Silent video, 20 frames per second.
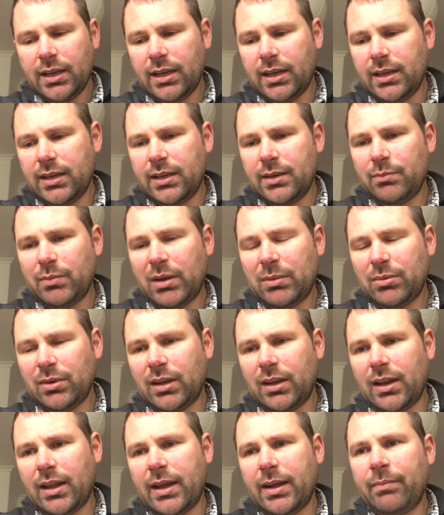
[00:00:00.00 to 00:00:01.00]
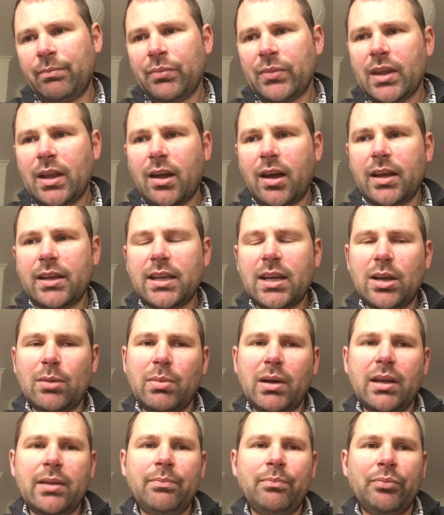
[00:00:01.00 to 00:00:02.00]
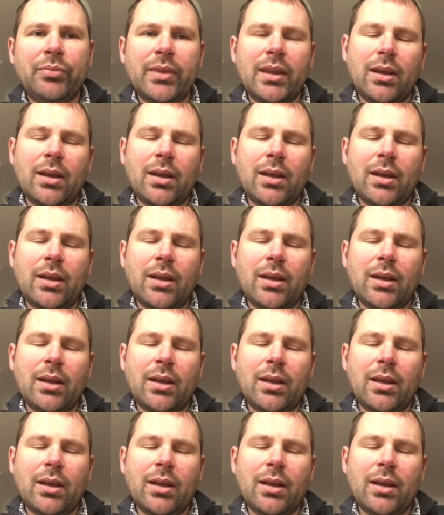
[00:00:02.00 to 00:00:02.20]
And people are like, oh yeah, but